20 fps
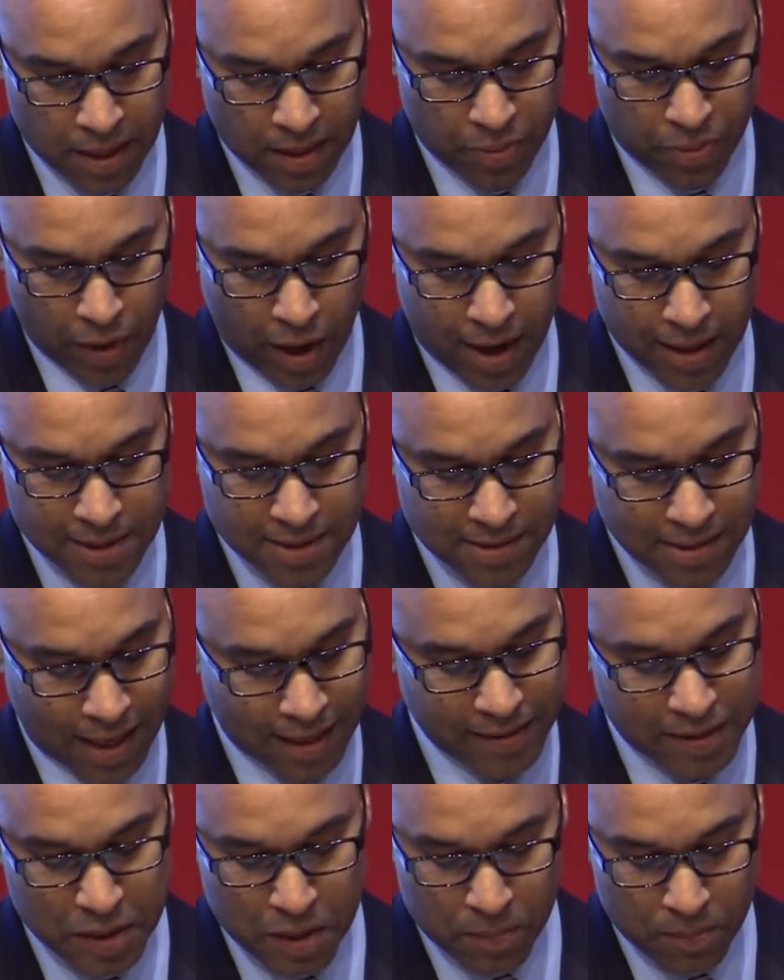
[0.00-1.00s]
Thoughts
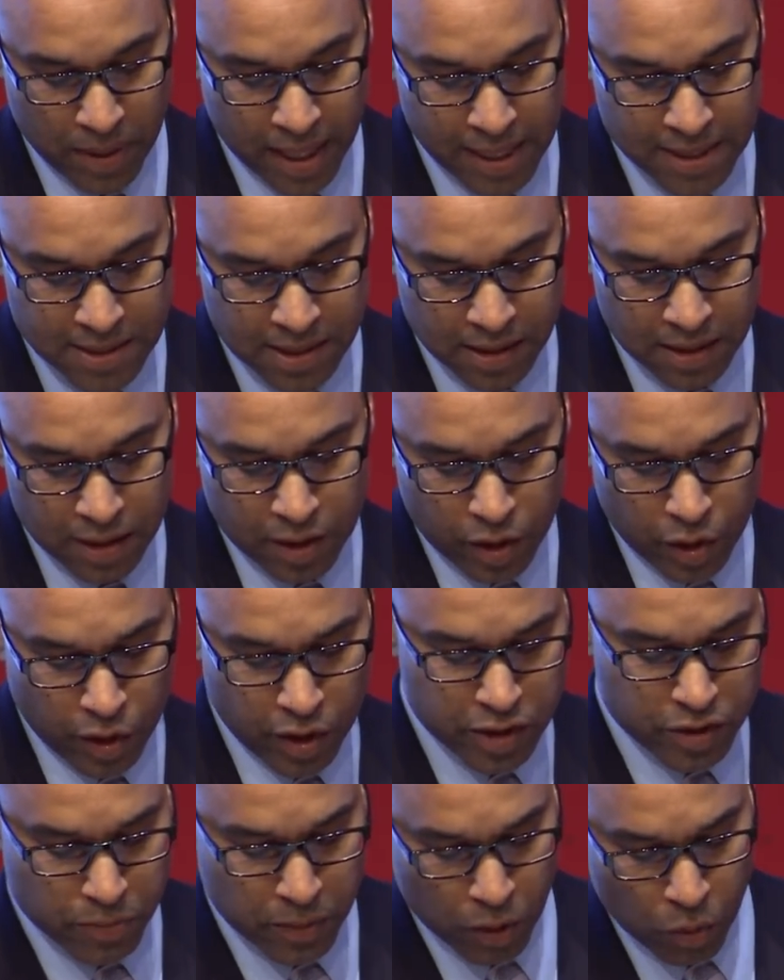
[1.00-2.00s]
like the amazing
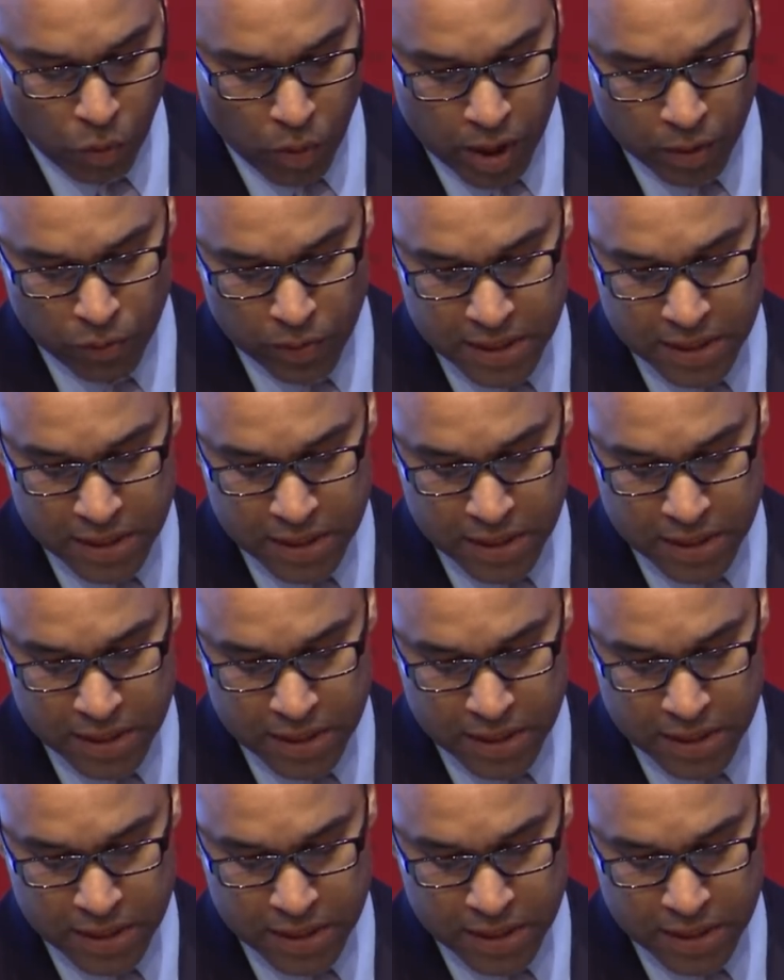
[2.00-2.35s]
encouragement one